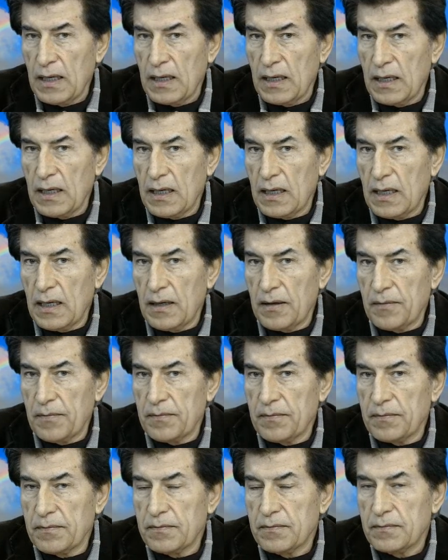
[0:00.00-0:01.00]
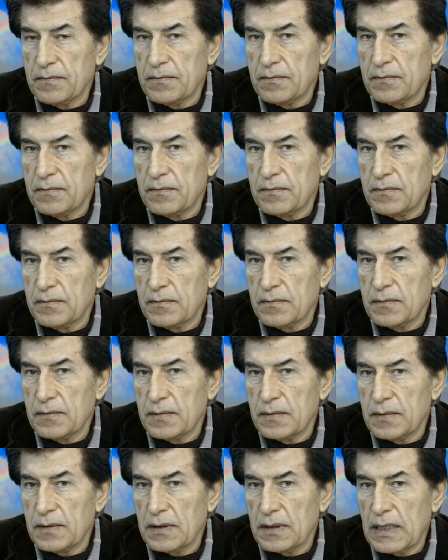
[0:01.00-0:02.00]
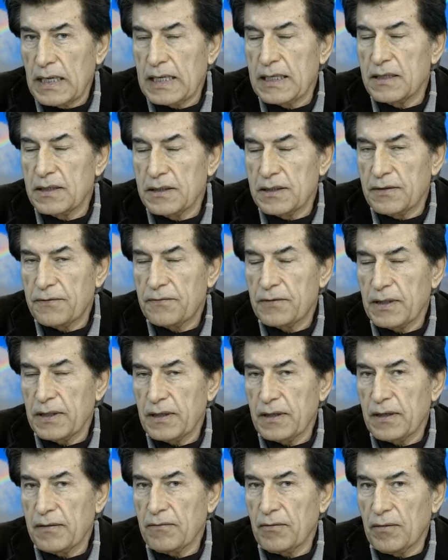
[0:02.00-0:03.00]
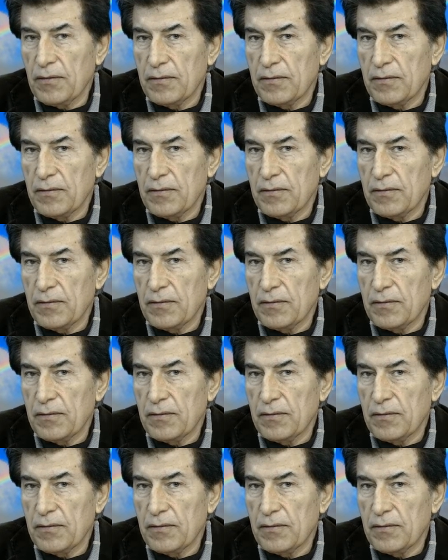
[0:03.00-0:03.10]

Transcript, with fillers: um, at a different level.